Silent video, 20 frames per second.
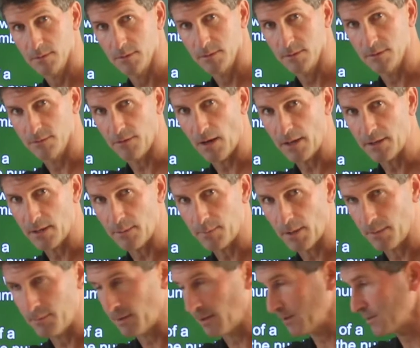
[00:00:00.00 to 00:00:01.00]
divide that
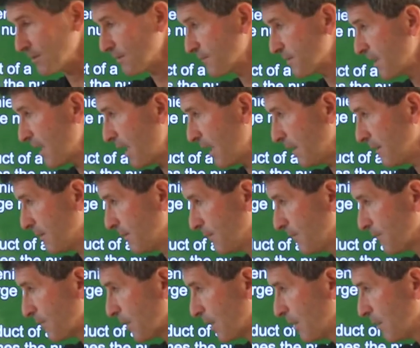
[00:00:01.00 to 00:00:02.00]
by powers of 10,
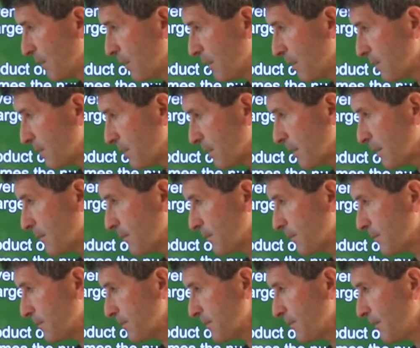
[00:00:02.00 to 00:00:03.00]

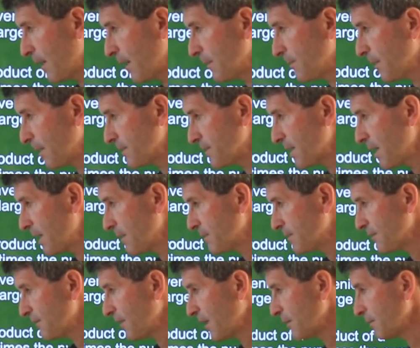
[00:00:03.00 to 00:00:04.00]
divide by 10,
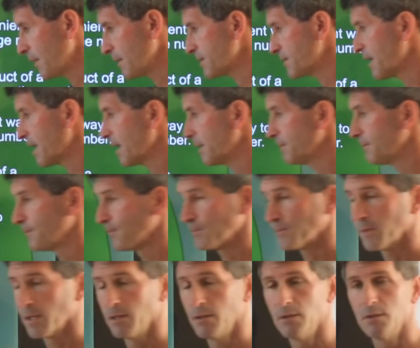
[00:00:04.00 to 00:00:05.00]
divide by 10,
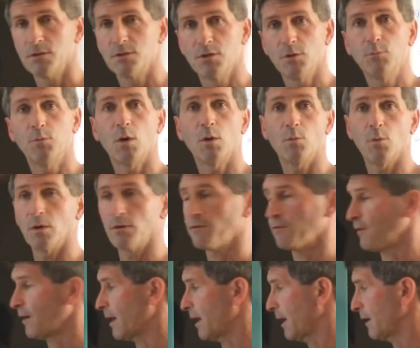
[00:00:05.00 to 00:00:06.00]

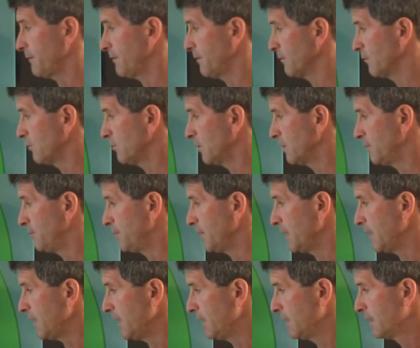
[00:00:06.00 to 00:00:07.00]
2.15 would
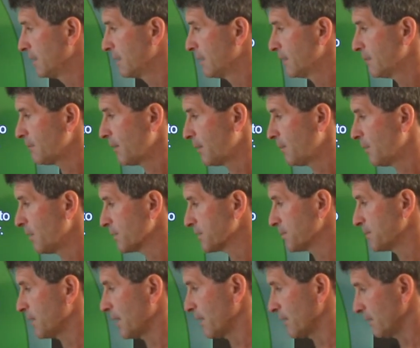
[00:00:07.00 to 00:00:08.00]
be my
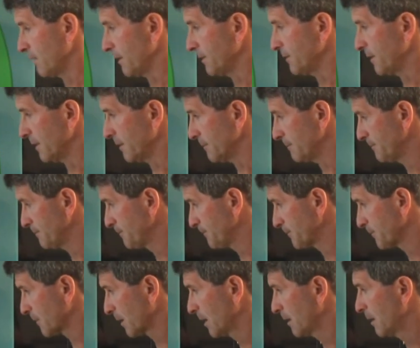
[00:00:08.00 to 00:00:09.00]
multiplier right there.
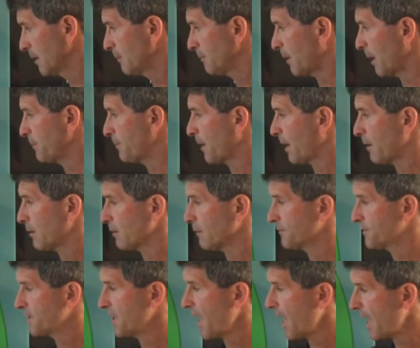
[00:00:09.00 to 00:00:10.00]
My power
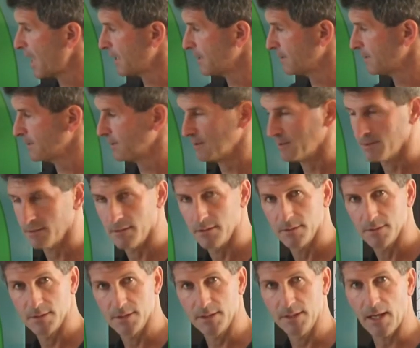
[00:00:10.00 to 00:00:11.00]
of 10,
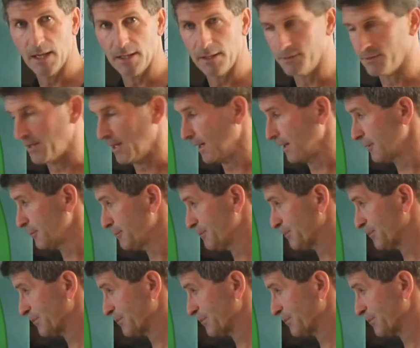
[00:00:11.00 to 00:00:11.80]
to get it there,